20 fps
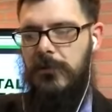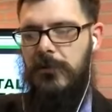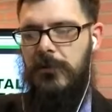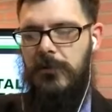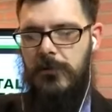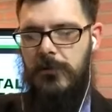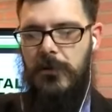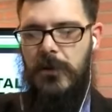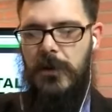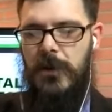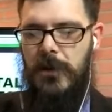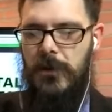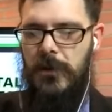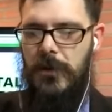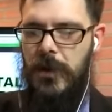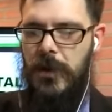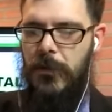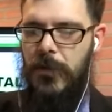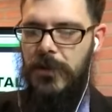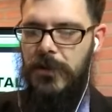
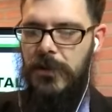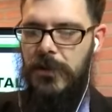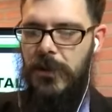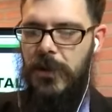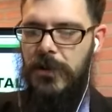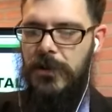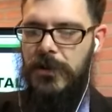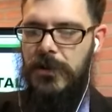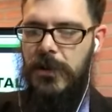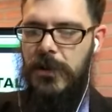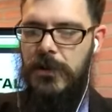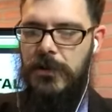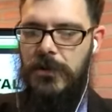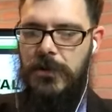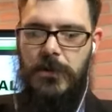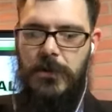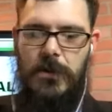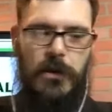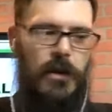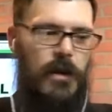That makes a lot of
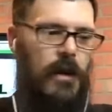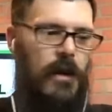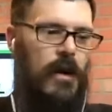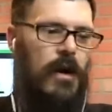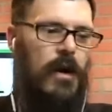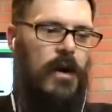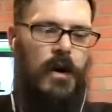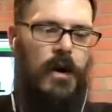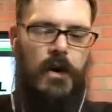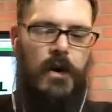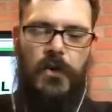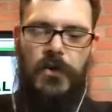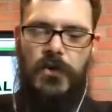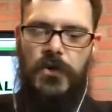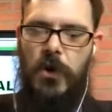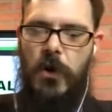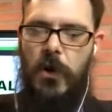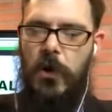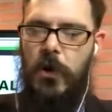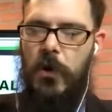sense.
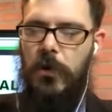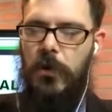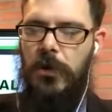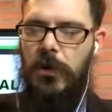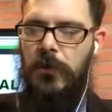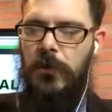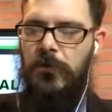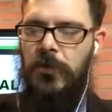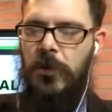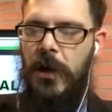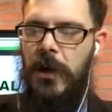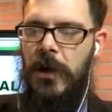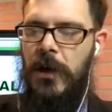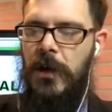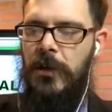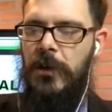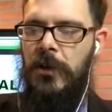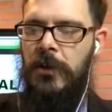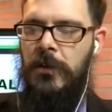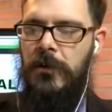So you've
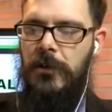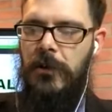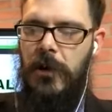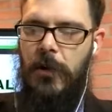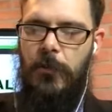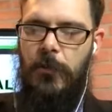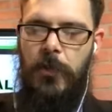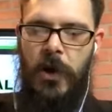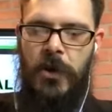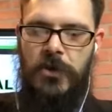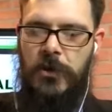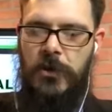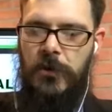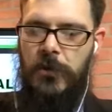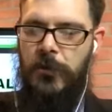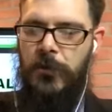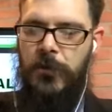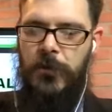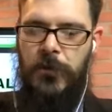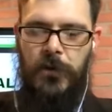tried a bunch
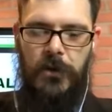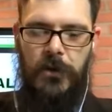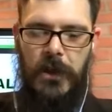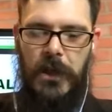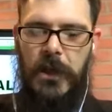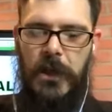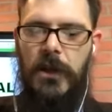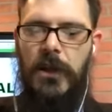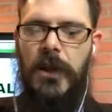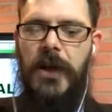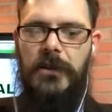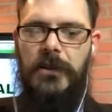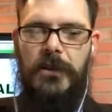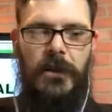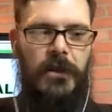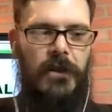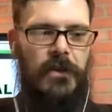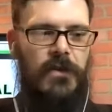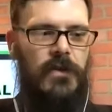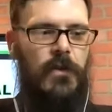of,
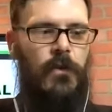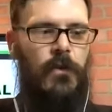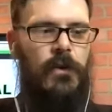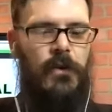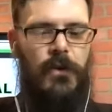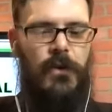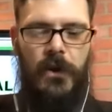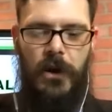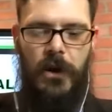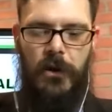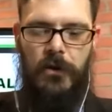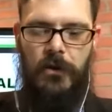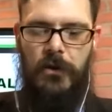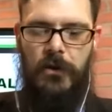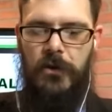eclectic is the word that I heard.